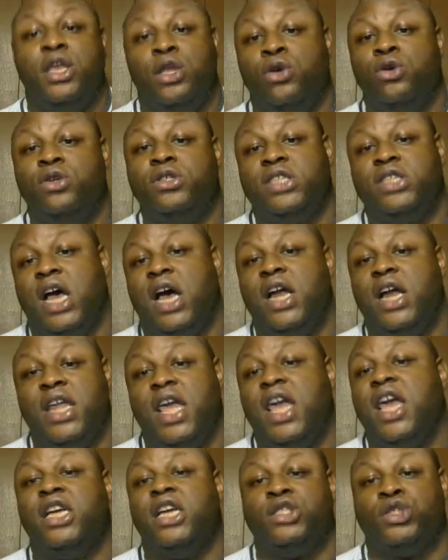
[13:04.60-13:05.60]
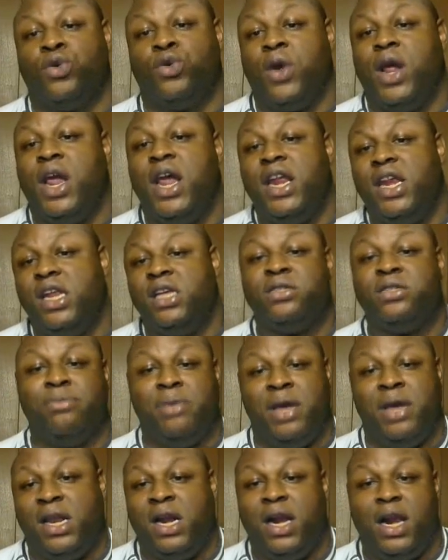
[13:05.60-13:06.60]
You sat there and dragged this
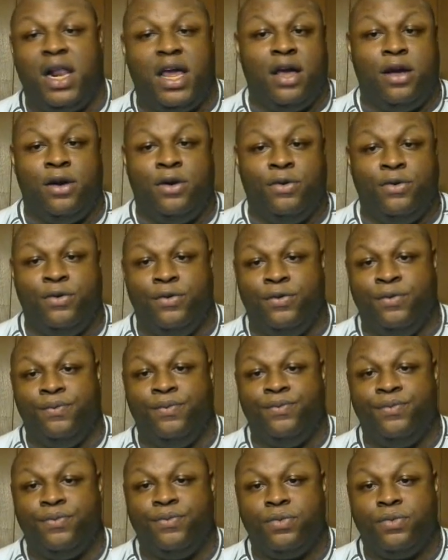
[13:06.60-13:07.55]
man along,